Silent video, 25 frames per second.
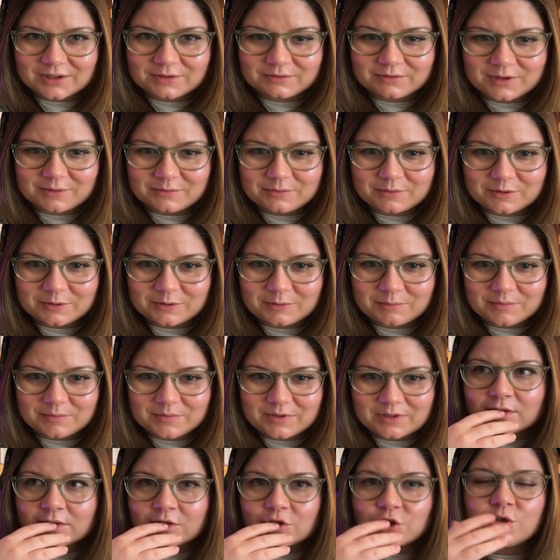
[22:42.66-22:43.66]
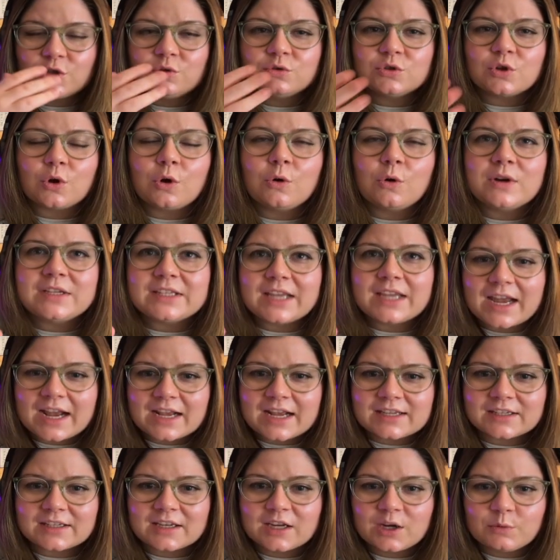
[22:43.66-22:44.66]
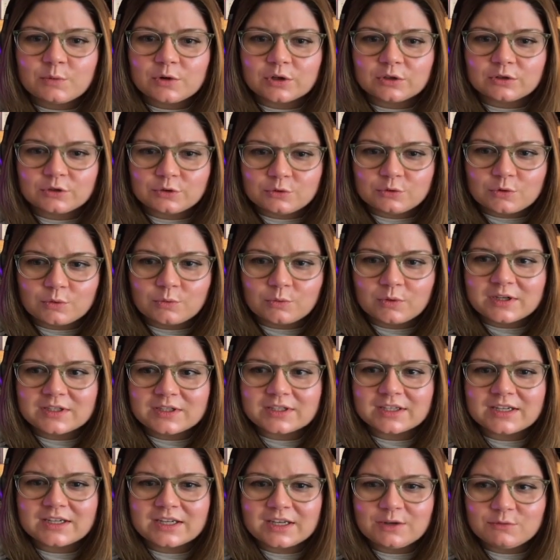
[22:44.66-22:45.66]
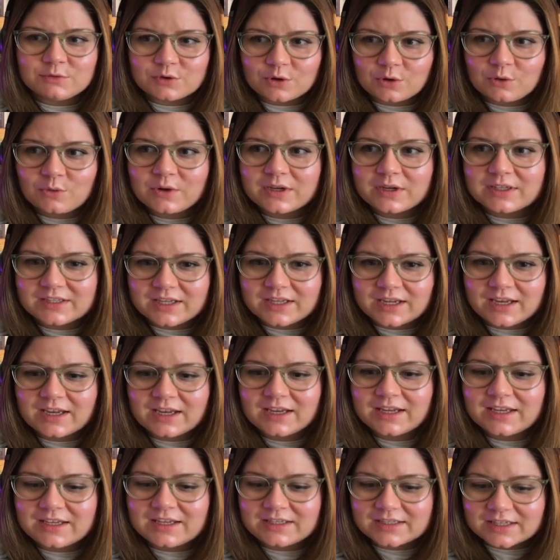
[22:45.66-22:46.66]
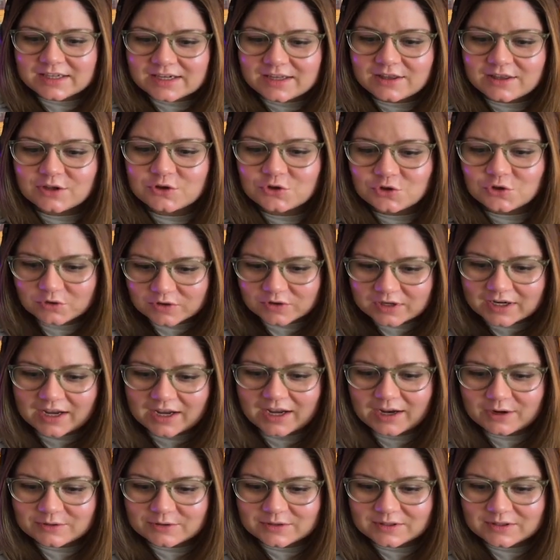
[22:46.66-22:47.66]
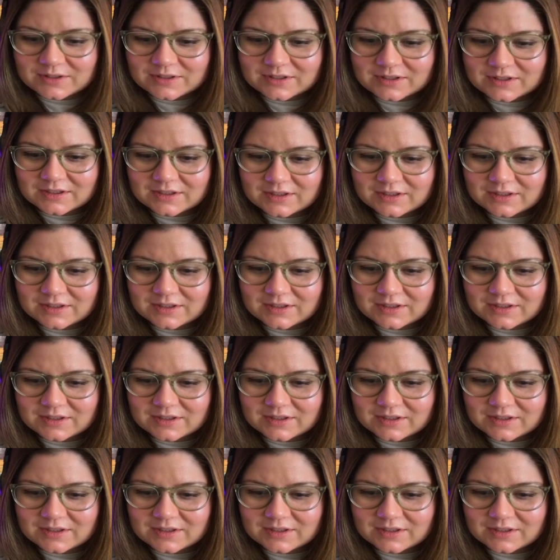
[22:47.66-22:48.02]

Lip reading: the Red Room? She was always asking where Luke was, and he was always saying he's in the treehouse.